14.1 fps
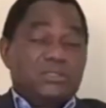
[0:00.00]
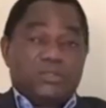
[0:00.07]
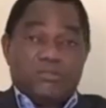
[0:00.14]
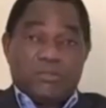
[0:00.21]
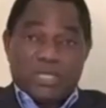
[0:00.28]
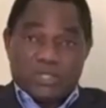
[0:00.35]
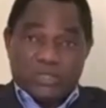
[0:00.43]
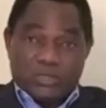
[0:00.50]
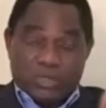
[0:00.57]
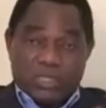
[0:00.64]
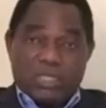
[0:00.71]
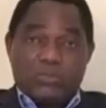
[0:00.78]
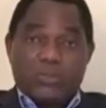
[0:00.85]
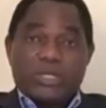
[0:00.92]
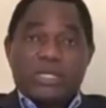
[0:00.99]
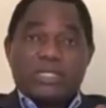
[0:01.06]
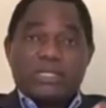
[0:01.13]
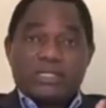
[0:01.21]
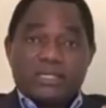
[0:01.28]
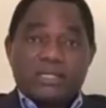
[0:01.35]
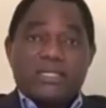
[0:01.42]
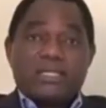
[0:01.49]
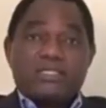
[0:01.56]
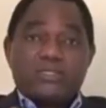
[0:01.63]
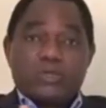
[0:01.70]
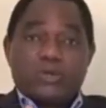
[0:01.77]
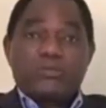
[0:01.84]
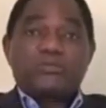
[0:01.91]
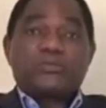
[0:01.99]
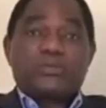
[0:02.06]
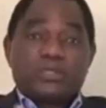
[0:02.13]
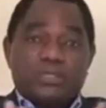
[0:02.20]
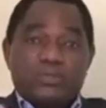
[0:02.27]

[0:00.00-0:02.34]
to make sure that we can create jobs for